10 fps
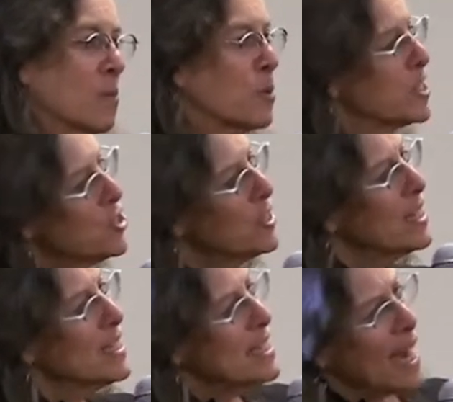we're
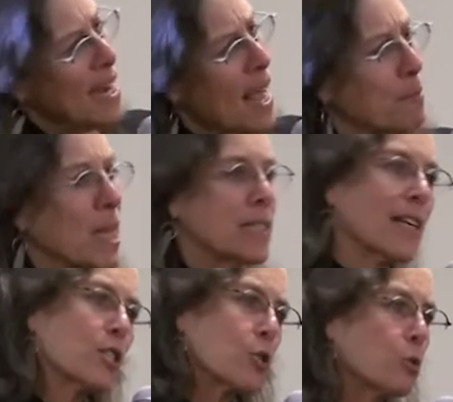interested in
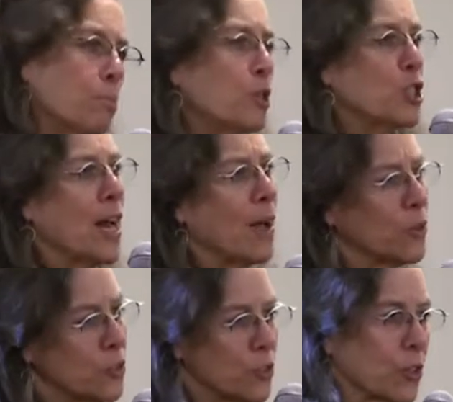dynamics like school
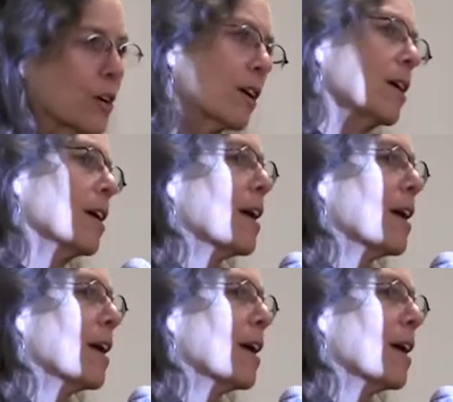pushouts or